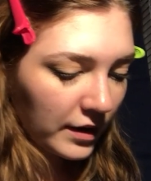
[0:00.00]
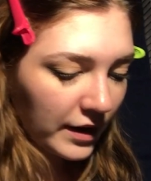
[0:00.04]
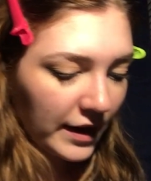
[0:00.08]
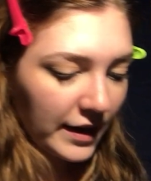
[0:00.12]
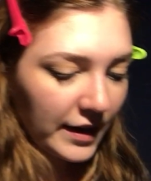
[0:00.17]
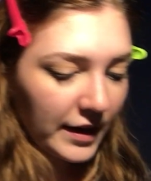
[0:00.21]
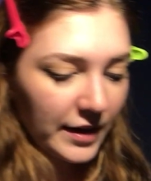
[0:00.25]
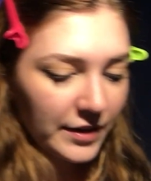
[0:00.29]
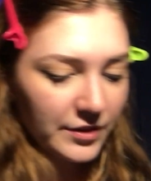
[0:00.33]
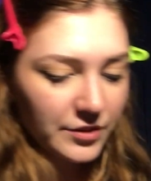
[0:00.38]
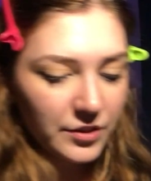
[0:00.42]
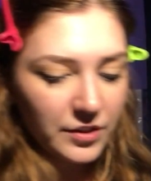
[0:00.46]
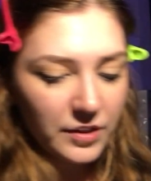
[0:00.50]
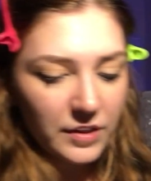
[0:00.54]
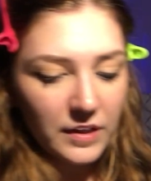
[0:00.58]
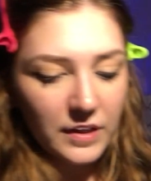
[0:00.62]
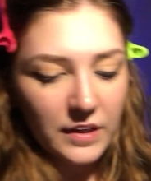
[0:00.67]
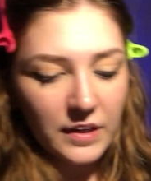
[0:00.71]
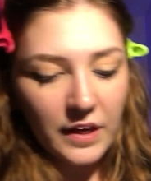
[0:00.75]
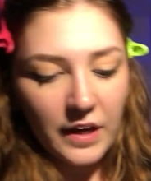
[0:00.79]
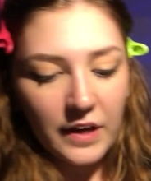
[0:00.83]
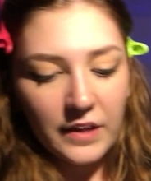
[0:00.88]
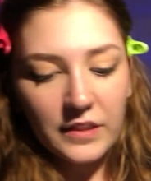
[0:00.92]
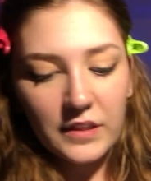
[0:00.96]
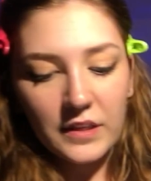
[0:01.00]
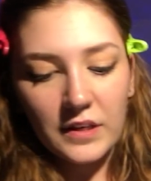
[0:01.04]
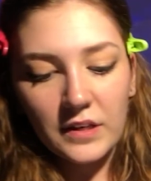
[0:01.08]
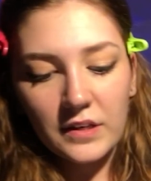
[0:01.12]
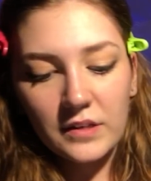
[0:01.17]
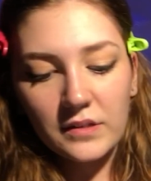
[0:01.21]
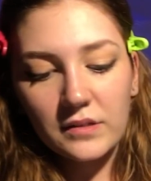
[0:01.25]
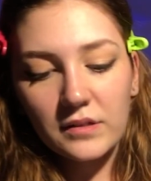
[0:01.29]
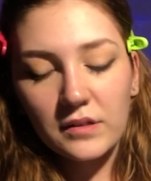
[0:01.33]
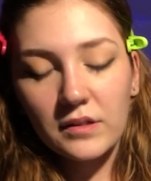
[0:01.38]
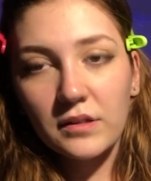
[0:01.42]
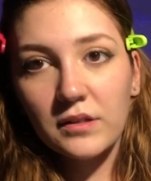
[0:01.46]
I actually cut
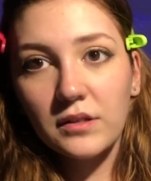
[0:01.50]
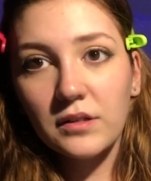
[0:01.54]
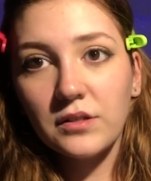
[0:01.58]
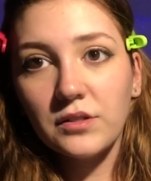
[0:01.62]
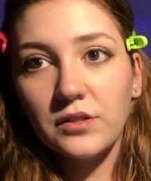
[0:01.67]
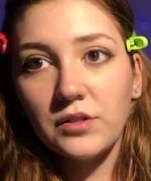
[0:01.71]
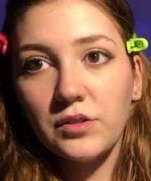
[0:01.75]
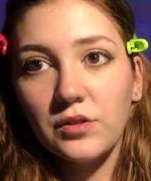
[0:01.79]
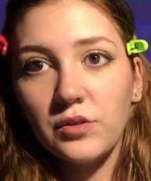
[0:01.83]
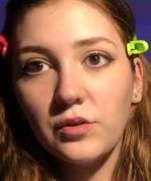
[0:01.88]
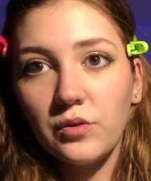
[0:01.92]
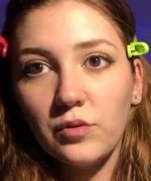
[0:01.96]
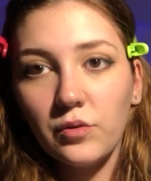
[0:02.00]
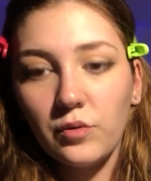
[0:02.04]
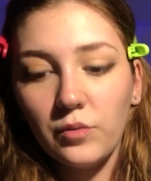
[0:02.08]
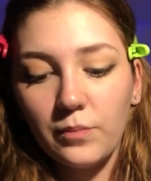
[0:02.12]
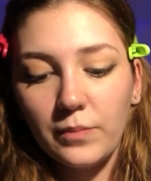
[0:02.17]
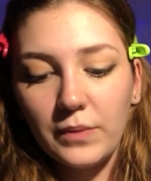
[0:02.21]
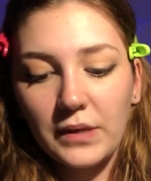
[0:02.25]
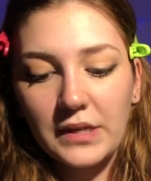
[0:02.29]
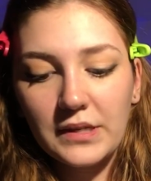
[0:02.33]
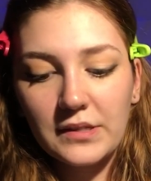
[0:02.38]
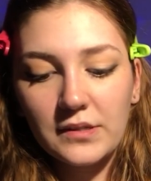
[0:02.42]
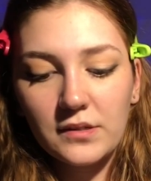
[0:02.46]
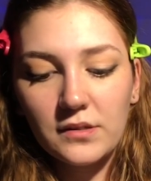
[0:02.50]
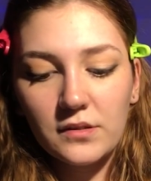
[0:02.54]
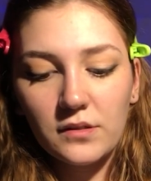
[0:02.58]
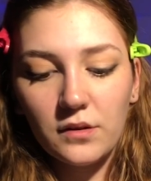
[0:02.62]
these into 2 pieces